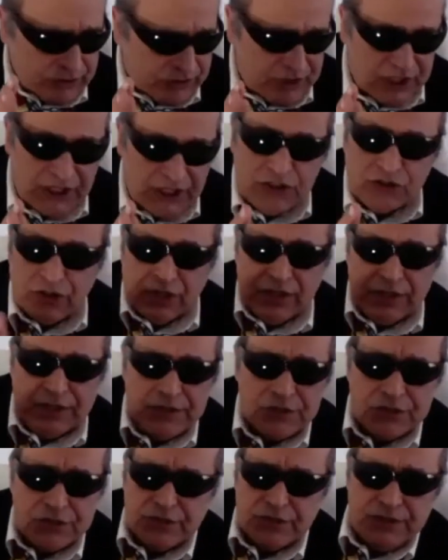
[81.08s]
teach art
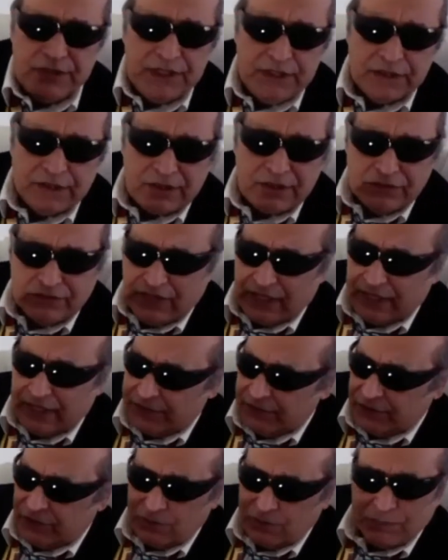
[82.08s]
history, and you've got. Uh,
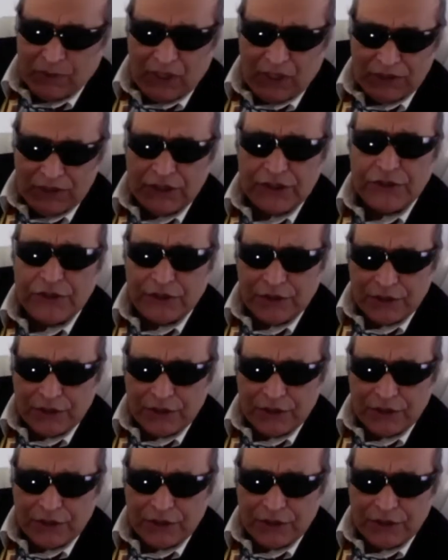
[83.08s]
thank you, thank